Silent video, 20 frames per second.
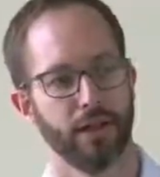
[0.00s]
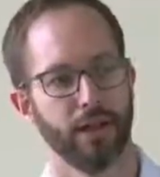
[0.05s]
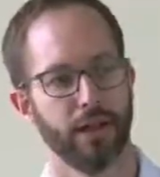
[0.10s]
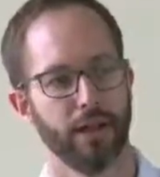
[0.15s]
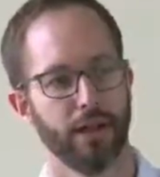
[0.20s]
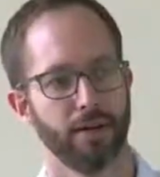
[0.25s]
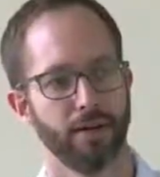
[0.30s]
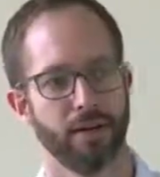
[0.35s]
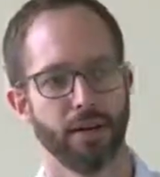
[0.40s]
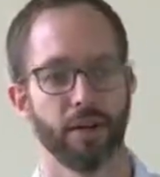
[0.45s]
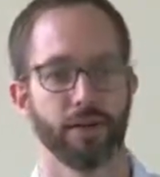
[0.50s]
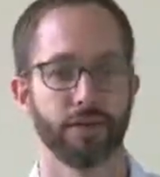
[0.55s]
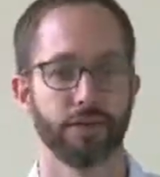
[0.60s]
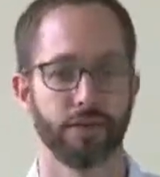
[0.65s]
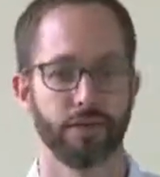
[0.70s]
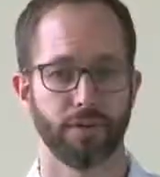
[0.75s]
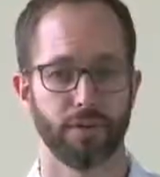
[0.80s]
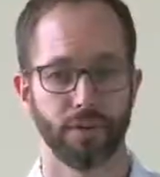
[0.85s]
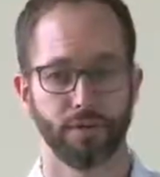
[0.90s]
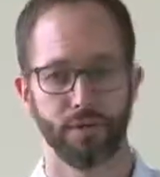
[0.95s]
Um, and
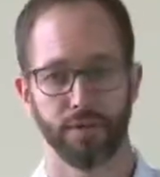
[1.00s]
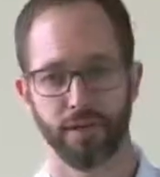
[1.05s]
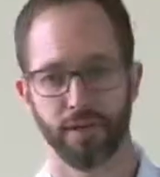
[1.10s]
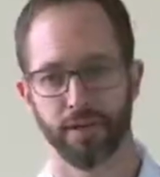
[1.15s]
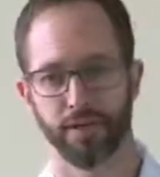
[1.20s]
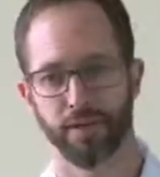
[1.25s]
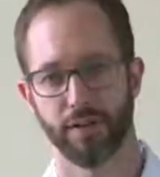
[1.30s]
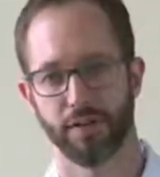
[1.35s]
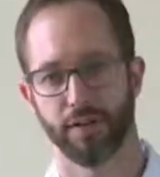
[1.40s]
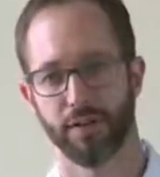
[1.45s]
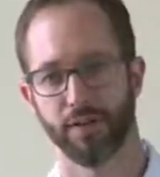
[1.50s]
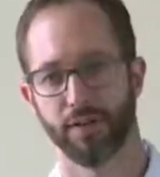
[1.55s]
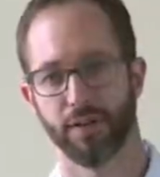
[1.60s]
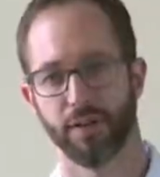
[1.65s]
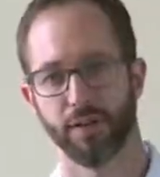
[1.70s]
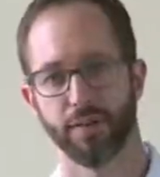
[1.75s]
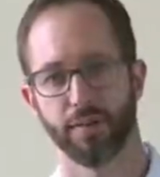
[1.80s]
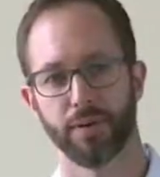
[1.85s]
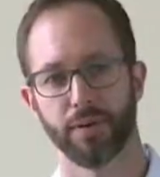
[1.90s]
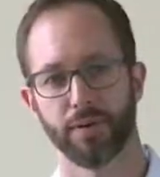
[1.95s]
also the reputation of the
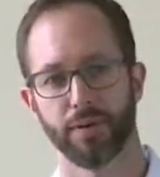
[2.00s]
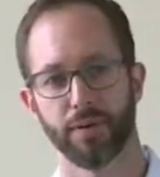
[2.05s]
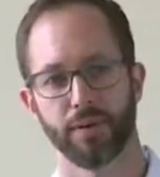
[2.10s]
developers.